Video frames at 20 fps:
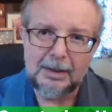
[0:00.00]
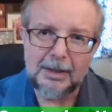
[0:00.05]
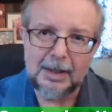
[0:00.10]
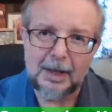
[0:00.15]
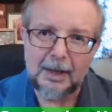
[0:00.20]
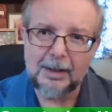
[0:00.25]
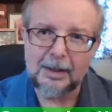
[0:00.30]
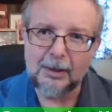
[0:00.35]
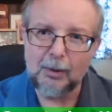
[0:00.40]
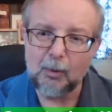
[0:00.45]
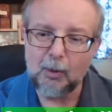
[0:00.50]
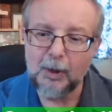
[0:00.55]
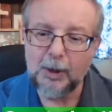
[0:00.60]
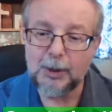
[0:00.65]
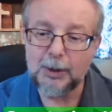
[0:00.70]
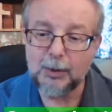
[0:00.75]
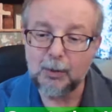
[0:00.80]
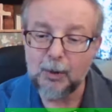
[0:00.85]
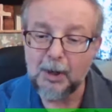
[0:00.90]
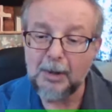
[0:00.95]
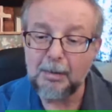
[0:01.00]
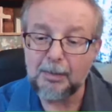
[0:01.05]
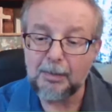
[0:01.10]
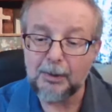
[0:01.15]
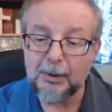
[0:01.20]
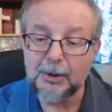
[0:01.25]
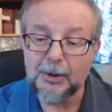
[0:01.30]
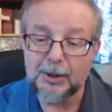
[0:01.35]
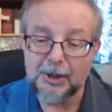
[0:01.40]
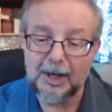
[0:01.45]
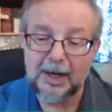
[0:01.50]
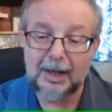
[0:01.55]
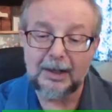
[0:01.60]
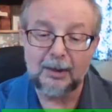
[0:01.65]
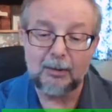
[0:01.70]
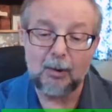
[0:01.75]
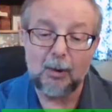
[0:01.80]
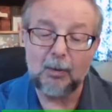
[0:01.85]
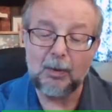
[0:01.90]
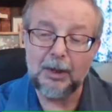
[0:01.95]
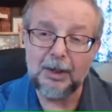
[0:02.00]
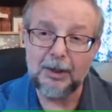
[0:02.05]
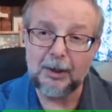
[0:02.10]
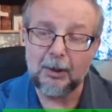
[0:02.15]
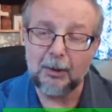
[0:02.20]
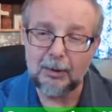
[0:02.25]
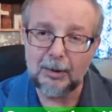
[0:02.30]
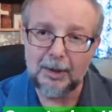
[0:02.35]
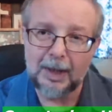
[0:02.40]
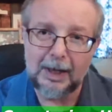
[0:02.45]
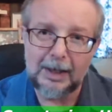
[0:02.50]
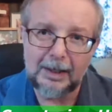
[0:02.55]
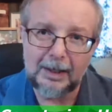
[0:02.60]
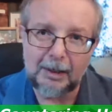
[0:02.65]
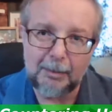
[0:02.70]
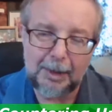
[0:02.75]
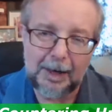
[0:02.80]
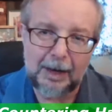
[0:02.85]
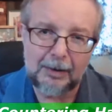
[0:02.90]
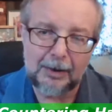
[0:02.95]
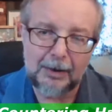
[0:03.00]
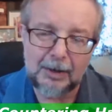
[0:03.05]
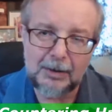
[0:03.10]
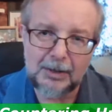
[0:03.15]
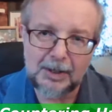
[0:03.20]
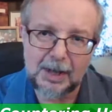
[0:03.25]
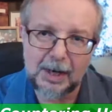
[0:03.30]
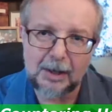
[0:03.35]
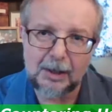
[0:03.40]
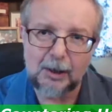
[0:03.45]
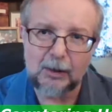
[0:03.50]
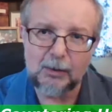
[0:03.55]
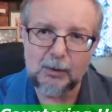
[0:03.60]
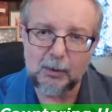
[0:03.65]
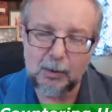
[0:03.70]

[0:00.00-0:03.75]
onto which we project what we don't like about ourselves.